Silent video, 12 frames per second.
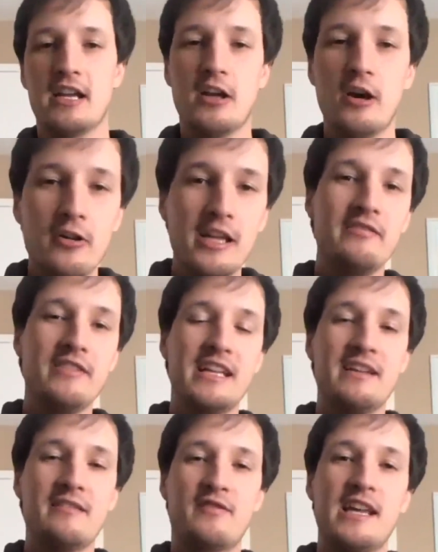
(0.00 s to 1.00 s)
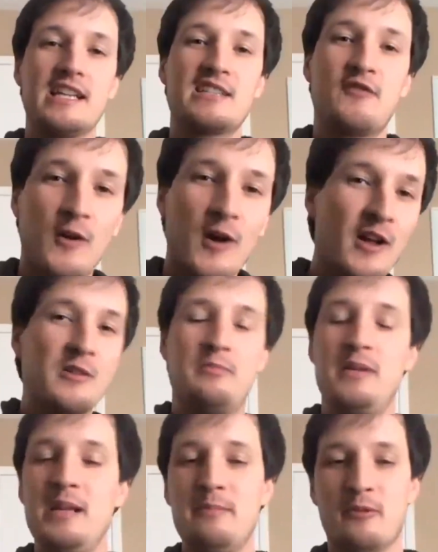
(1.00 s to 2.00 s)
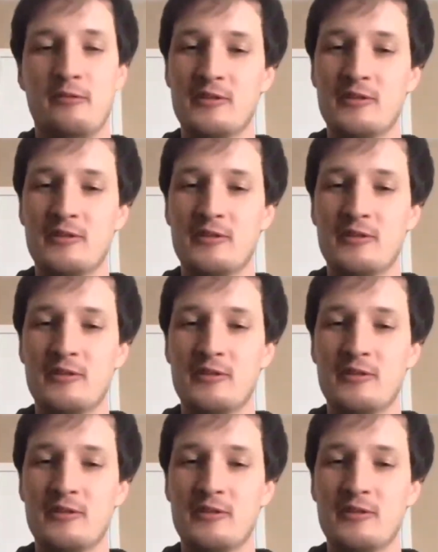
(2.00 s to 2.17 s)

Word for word: Go even give thanks for other people,